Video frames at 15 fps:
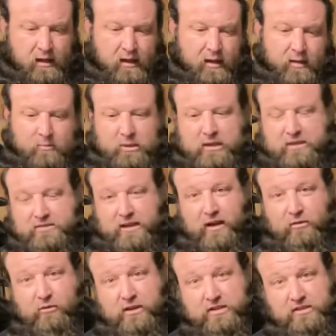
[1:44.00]
because I
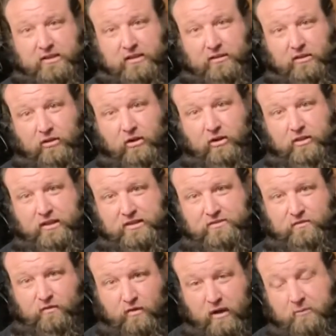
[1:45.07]
originally learned this
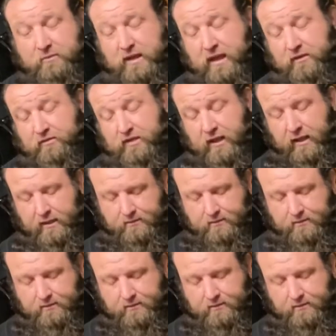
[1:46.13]
from Dave Tate,